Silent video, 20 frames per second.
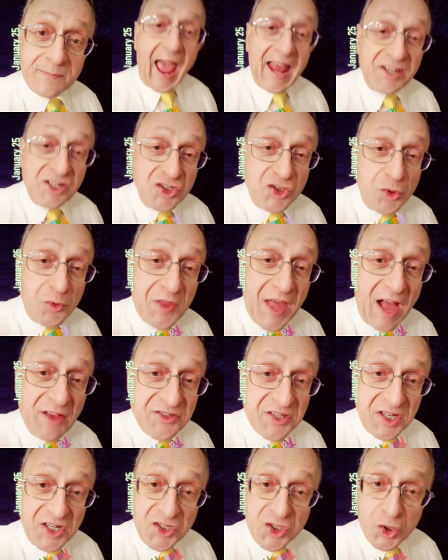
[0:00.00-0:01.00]
And in
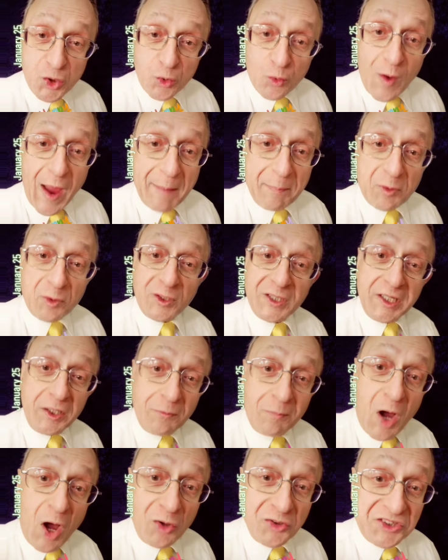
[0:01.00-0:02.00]
2002, rapper
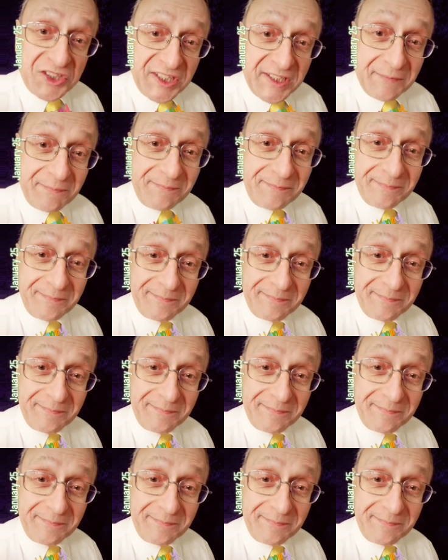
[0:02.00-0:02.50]
Lil Mosey.